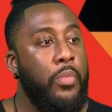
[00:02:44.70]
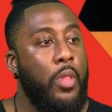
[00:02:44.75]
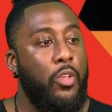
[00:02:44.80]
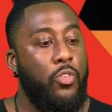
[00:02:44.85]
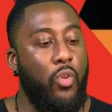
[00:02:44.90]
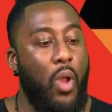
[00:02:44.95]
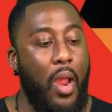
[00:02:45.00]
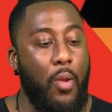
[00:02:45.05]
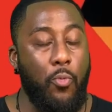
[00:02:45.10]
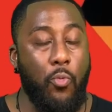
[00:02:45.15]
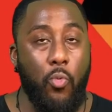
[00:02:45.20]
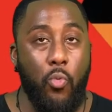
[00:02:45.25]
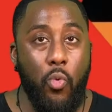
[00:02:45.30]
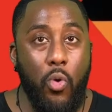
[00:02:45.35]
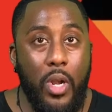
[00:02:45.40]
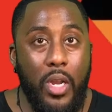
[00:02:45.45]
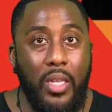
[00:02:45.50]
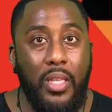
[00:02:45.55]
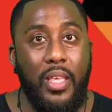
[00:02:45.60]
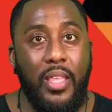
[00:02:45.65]
So I
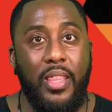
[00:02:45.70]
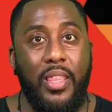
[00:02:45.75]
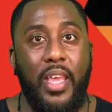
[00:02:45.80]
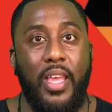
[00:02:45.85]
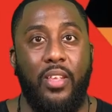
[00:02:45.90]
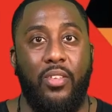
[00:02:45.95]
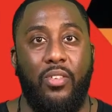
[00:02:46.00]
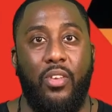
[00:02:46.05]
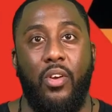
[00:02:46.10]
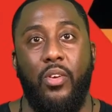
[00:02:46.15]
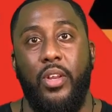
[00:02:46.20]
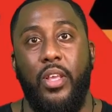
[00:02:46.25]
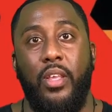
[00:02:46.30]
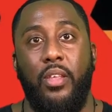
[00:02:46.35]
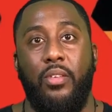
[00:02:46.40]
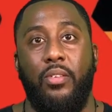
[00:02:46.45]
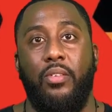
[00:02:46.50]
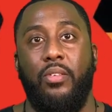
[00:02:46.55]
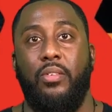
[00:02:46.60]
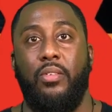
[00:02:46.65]
really think
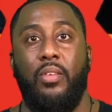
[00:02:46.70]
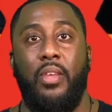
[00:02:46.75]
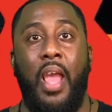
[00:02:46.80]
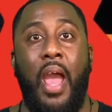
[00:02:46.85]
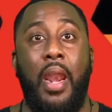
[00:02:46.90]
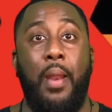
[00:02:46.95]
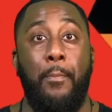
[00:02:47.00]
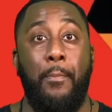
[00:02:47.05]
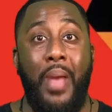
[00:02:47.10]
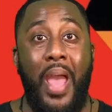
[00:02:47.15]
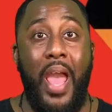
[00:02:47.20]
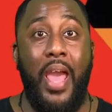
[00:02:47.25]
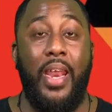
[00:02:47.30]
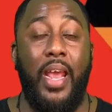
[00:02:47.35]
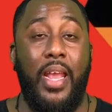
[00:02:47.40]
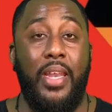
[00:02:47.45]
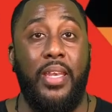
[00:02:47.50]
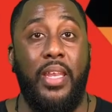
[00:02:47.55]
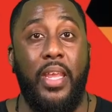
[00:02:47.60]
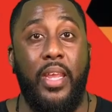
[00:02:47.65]
Sony's got a bad
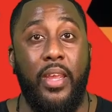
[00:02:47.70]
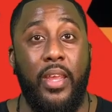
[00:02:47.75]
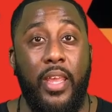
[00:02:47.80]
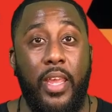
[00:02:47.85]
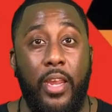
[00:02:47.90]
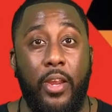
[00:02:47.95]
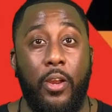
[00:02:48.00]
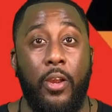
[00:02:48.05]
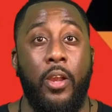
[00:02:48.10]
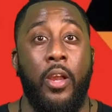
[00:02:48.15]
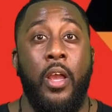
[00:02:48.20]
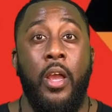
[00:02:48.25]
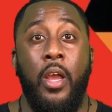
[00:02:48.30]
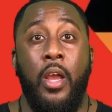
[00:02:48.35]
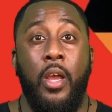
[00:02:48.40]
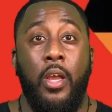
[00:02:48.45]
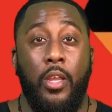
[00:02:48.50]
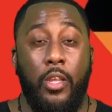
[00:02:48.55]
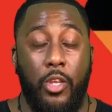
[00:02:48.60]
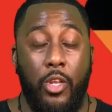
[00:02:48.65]
idea here.
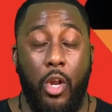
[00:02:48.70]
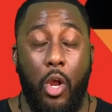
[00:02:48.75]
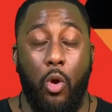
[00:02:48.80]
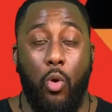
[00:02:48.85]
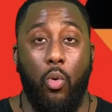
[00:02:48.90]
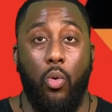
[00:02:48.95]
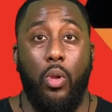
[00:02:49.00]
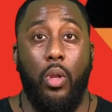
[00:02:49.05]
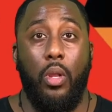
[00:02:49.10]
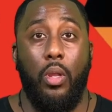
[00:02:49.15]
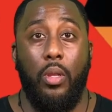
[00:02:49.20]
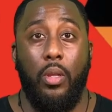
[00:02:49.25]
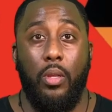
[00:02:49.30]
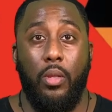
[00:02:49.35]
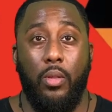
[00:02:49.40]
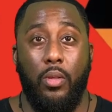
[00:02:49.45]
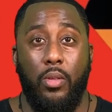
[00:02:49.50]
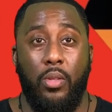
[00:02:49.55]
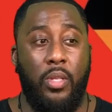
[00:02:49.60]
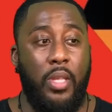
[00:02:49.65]
You know,
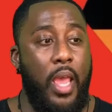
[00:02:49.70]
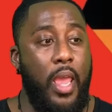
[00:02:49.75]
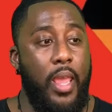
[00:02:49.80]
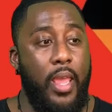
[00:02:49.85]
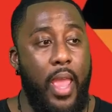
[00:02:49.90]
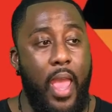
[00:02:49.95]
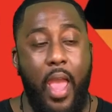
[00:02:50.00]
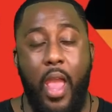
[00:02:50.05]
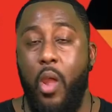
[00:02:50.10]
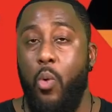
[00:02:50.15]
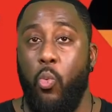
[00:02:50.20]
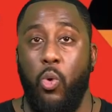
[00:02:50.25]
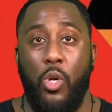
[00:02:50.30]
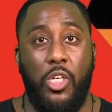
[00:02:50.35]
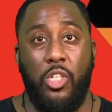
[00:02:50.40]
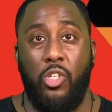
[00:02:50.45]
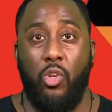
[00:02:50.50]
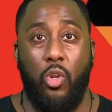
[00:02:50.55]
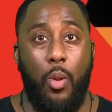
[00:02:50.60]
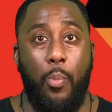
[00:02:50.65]
saying, hey,
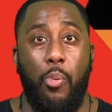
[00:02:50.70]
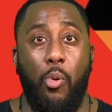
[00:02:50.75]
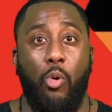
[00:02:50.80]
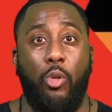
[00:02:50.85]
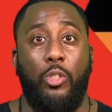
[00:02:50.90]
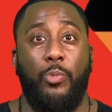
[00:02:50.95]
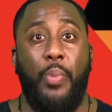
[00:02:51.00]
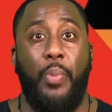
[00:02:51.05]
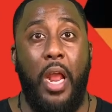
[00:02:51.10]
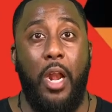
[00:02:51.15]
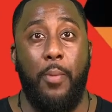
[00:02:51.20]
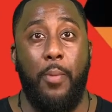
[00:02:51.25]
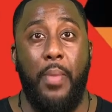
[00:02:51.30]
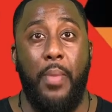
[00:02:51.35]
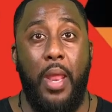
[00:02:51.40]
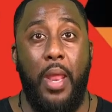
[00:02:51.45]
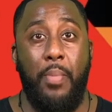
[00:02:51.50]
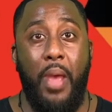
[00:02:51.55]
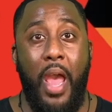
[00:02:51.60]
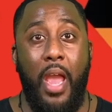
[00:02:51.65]
we're just going to pull Spider
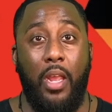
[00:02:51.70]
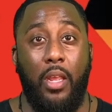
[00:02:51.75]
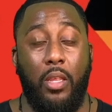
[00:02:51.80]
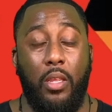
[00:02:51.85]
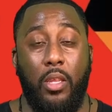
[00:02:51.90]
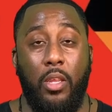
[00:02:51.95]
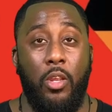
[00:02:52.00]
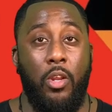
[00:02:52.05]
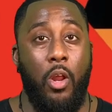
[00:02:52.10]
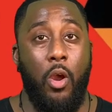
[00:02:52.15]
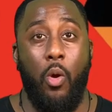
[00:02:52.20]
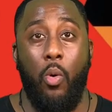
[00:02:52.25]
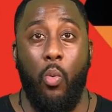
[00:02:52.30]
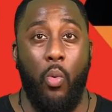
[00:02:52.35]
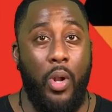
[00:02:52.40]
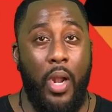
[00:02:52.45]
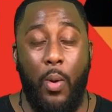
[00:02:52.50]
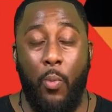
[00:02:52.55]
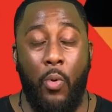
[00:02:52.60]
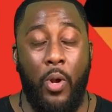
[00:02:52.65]
Man back. You know,
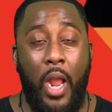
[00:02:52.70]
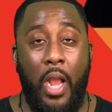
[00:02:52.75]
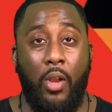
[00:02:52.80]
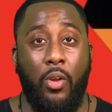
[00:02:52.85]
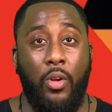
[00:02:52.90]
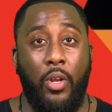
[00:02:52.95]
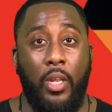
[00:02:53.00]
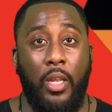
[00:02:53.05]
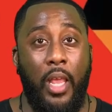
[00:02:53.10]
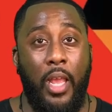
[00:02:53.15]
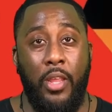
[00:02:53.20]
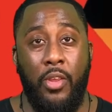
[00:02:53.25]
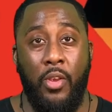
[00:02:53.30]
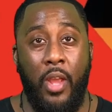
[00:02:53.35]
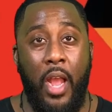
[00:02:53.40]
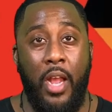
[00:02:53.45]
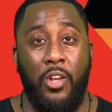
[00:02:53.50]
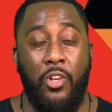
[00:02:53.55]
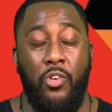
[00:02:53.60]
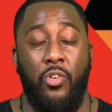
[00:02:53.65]
we're, we're not going to let you
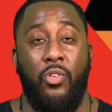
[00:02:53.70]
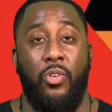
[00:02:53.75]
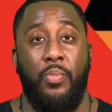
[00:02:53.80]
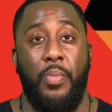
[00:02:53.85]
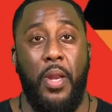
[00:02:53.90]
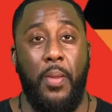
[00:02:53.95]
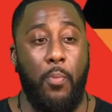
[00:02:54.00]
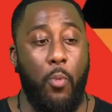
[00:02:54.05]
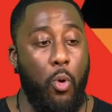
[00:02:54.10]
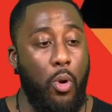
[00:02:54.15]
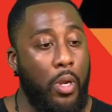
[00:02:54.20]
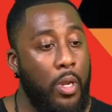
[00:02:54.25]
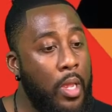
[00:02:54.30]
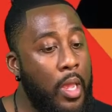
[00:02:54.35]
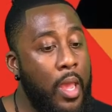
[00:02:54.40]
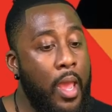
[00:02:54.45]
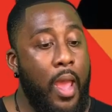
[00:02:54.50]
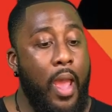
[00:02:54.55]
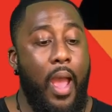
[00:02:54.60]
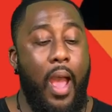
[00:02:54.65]
guys use him anymore.
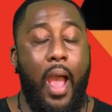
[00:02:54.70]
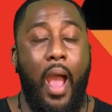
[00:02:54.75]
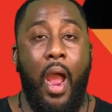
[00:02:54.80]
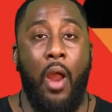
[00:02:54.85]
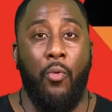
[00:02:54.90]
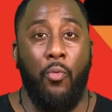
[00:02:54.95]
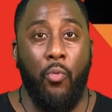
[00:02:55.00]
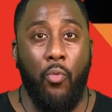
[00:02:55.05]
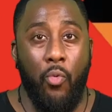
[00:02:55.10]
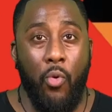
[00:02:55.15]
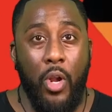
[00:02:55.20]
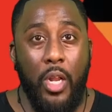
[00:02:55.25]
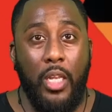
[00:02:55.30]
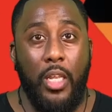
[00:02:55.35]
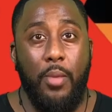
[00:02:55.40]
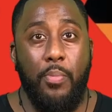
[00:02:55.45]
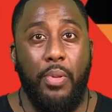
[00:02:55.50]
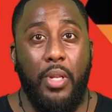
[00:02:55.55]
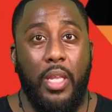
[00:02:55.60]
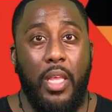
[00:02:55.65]
I
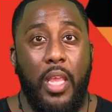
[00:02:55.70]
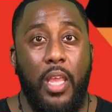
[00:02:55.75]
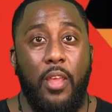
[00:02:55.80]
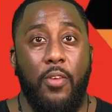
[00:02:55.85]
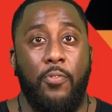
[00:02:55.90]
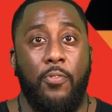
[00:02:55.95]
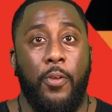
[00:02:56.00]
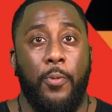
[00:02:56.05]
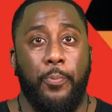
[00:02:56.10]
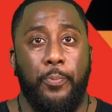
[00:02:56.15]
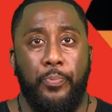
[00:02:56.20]
really believe